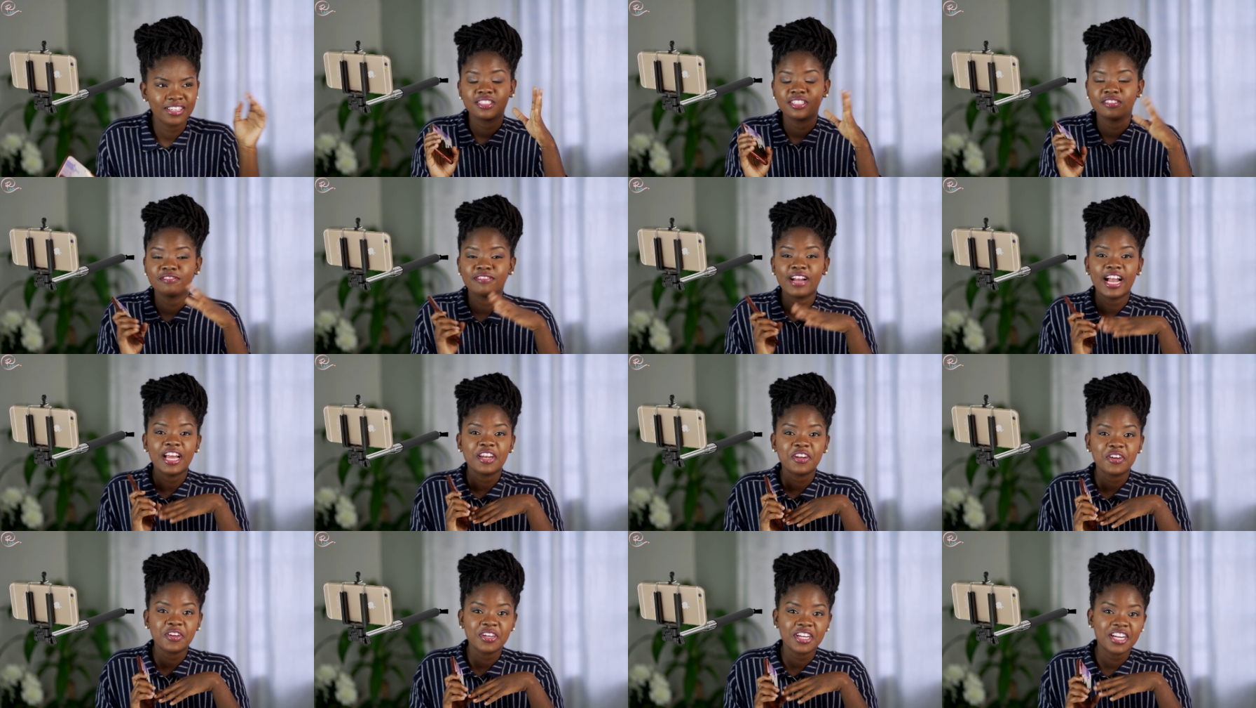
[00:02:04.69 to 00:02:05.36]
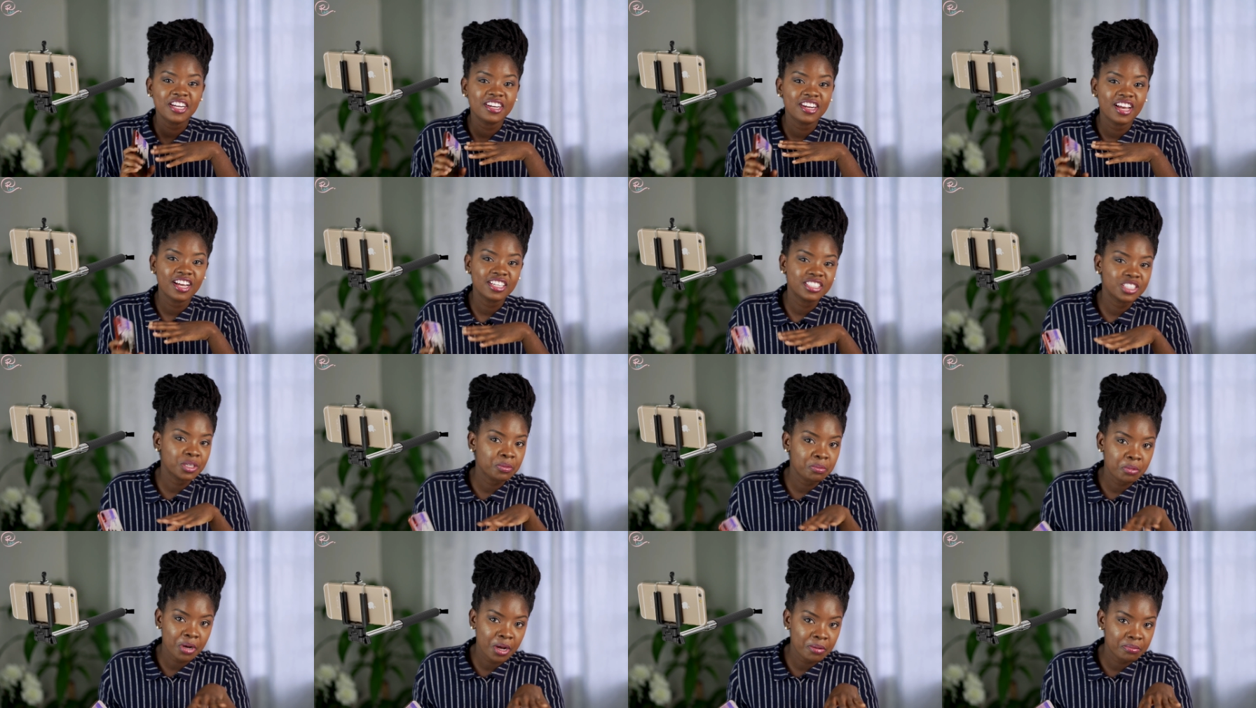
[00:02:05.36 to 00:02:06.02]
Right now they're not so
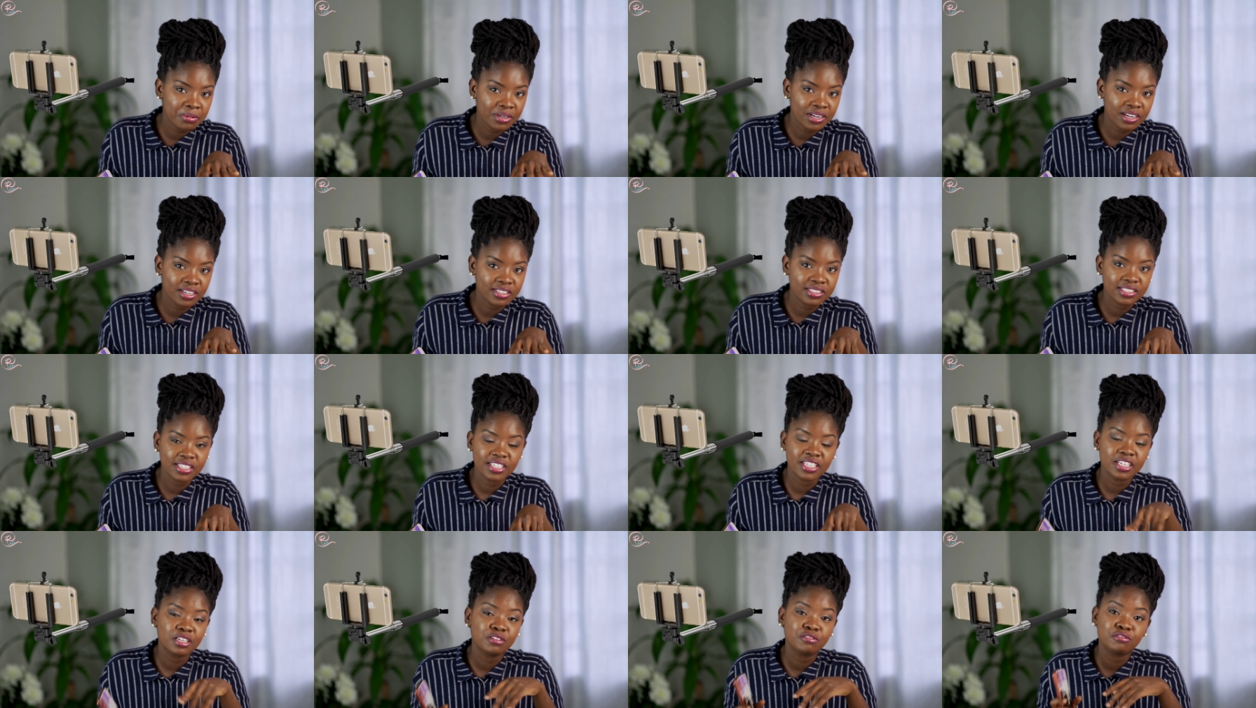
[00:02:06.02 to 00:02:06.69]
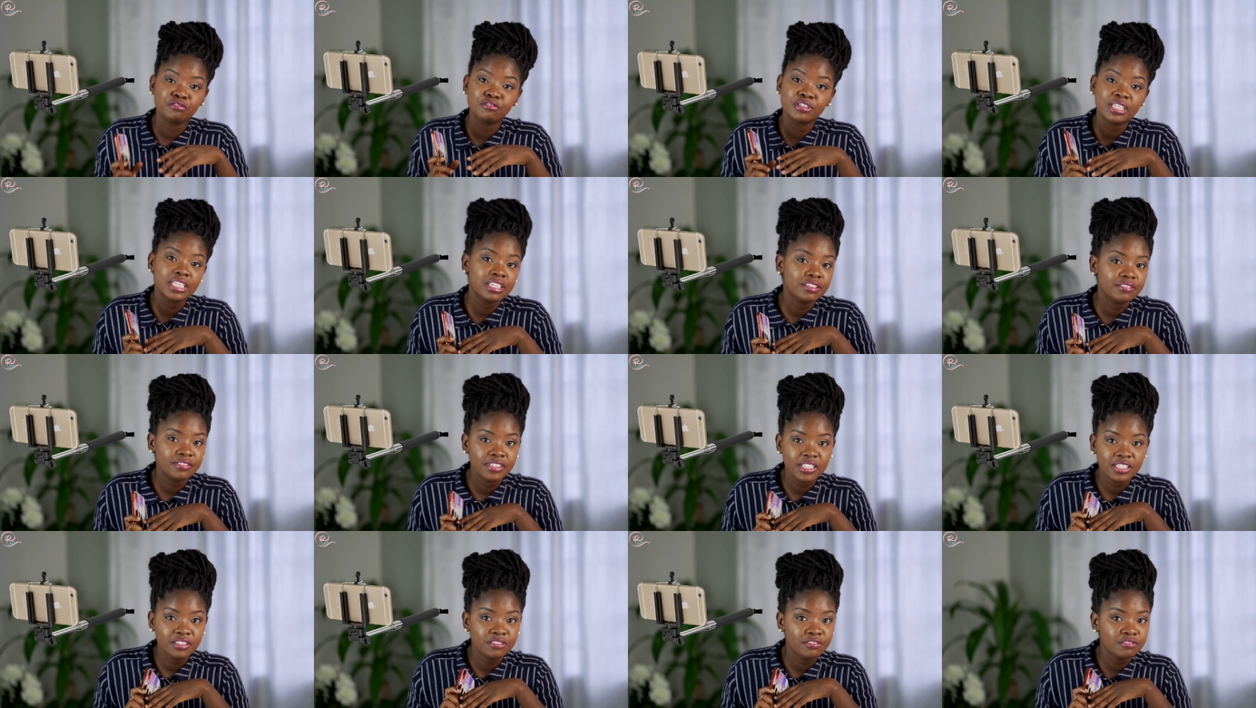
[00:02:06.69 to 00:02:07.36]
popular, so they're
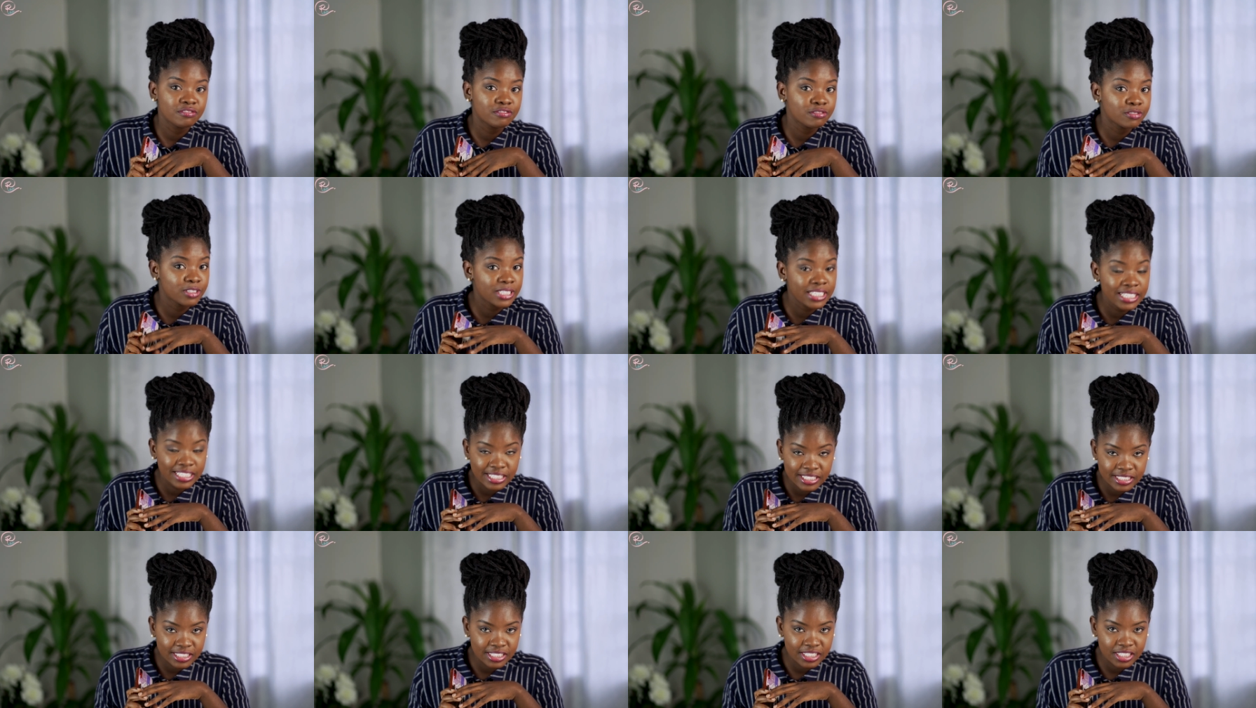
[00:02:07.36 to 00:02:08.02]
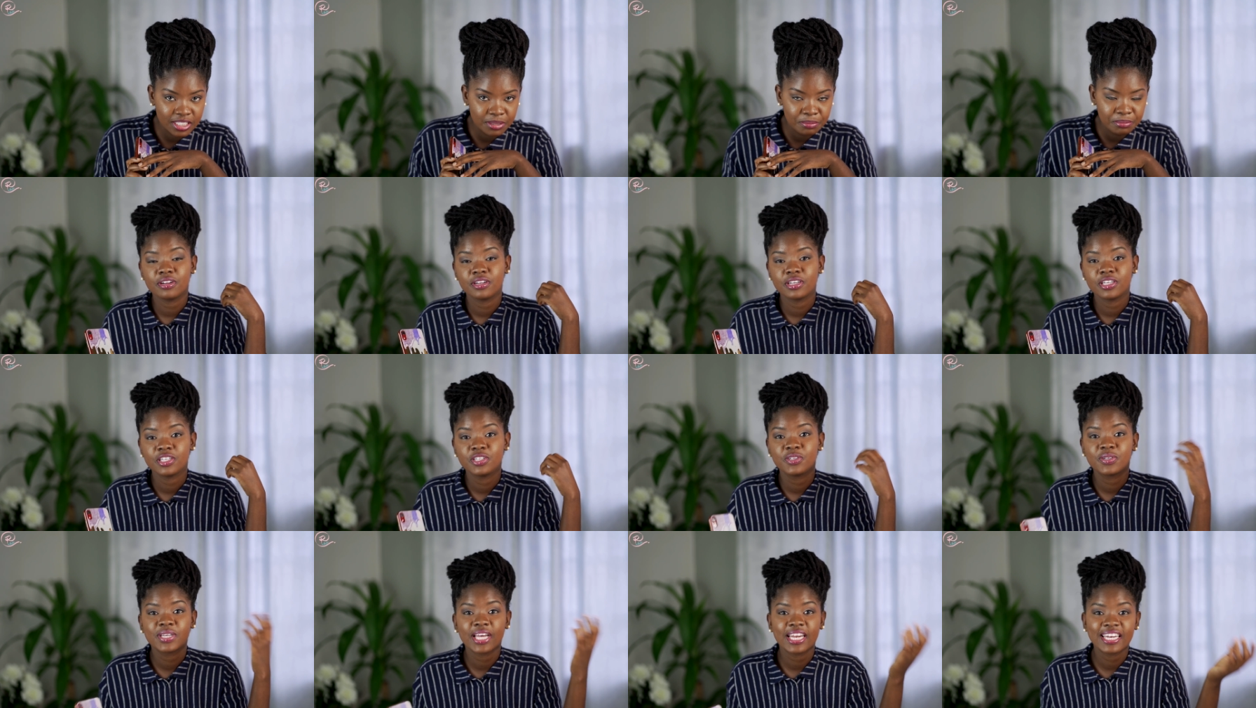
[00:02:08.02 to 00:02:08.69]
really cheap.
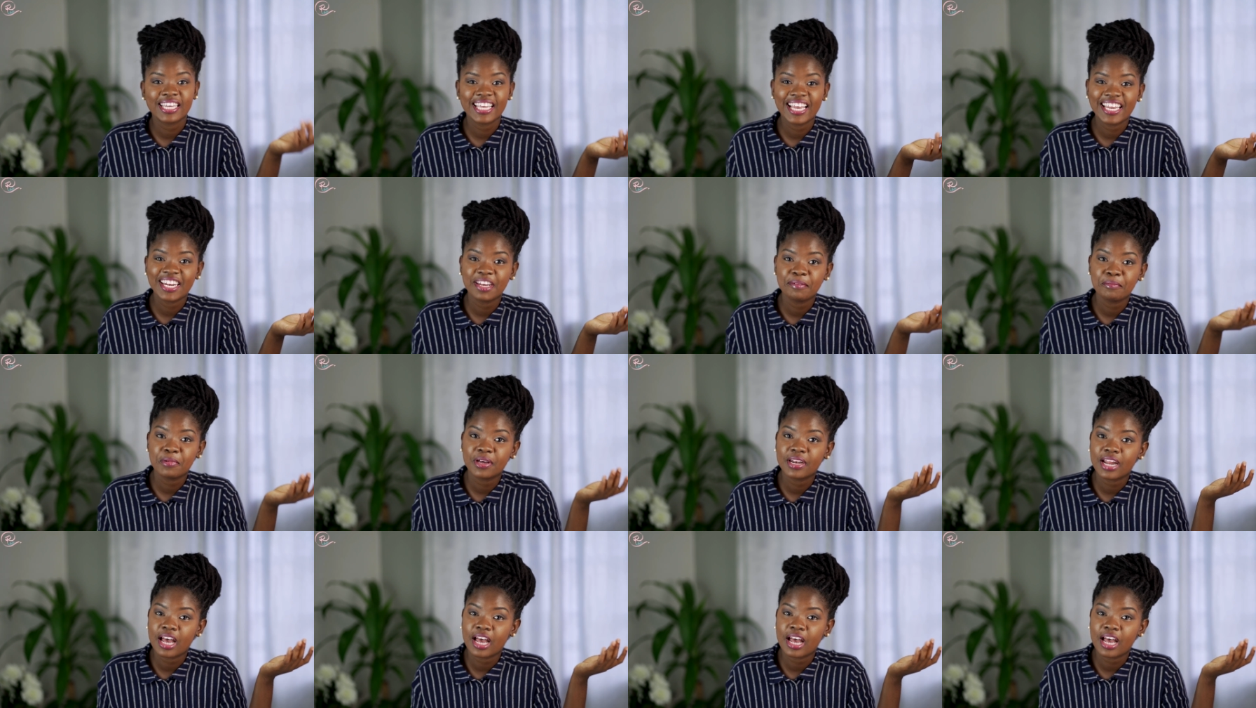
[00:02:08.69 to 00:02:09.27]
You can get them on